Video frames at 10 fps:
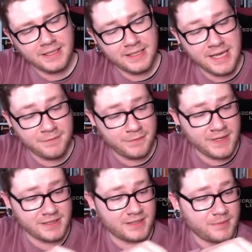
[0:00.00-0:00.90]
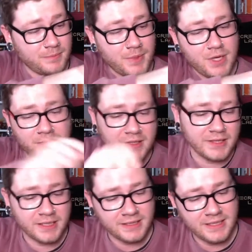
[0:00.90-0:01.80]
it fits
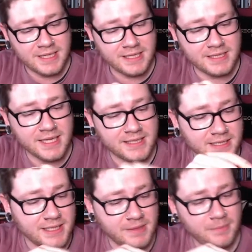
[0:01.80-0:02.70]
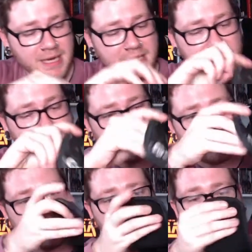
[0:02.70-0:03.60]
perfectly, and it's nicely padded,
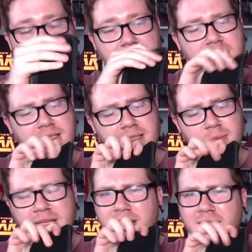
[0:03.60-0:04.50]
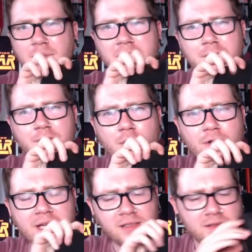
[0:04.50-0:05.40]
a little bit
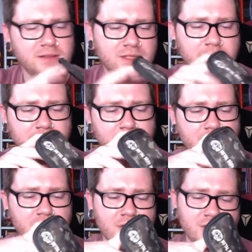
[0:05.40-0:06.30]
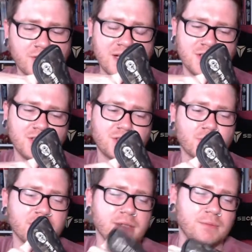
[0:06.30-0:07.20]
furry, so it doesn't scratch your screen.